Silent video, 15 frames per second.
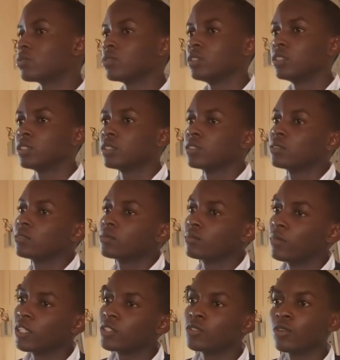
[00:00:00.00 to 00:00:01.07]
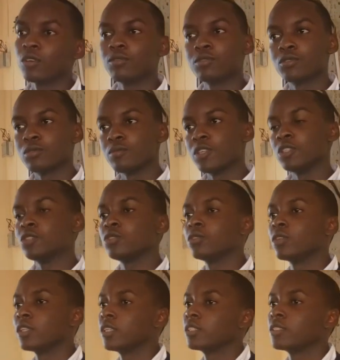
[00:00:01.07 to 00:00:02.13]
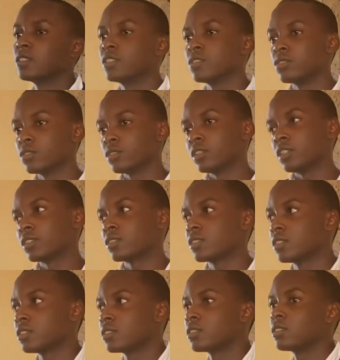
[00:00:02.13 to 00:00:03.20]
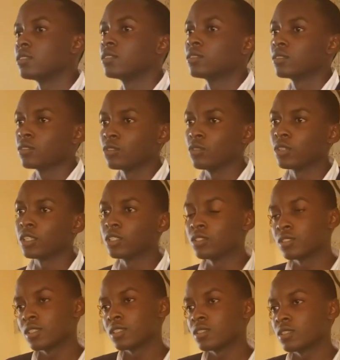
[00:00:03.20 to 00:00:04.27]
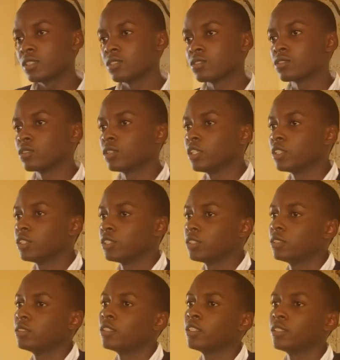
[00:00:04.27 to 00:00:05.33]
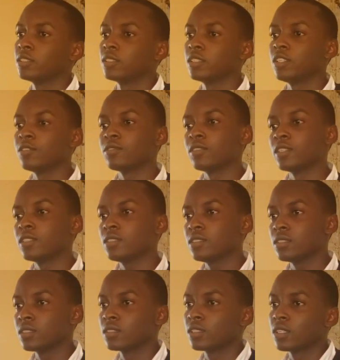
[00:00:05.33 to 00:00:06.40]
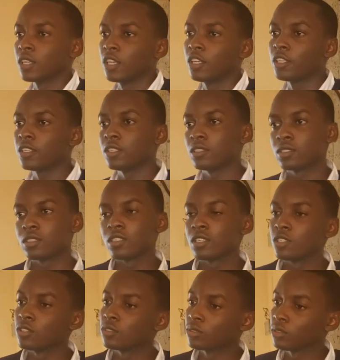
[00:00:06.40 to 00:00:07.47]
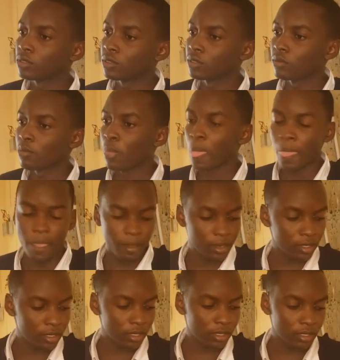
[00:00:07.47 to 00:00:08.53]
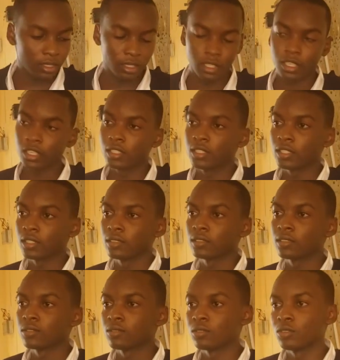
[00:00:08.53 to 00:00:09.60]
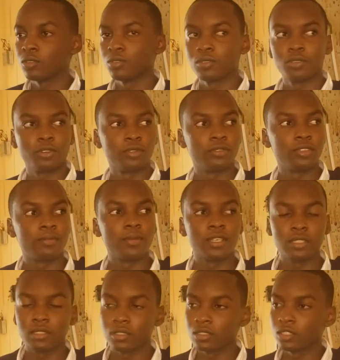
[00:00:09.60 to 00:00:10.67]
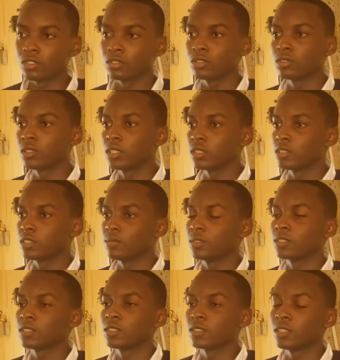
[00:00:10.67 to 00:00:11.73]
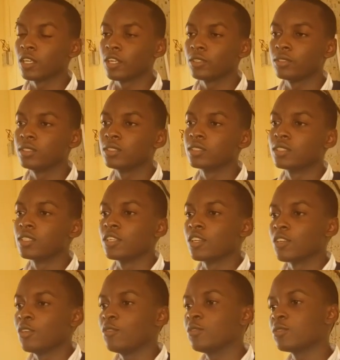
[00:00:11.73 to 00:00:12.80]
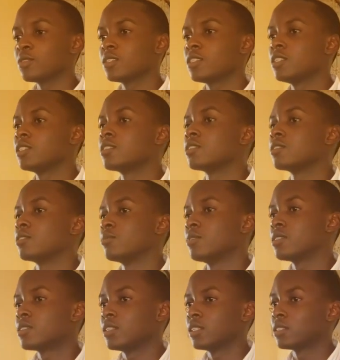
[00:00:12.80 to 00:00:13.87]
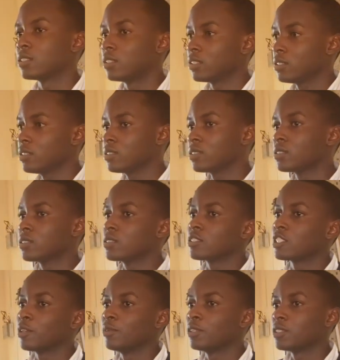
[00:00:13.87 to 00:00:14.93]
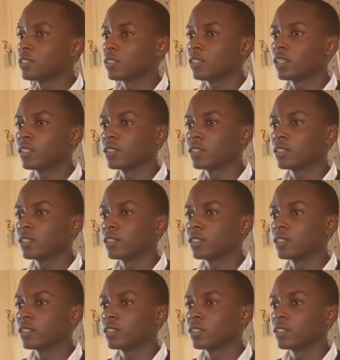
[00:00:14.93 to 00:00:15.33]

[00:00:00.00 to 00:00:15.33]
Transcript: switch, but you have to be sure that there is no electricity. You can trace the installation and see if there's any signal, any indicator of the buzzing sound or light emitting diode. If you see it, it means that there is some electric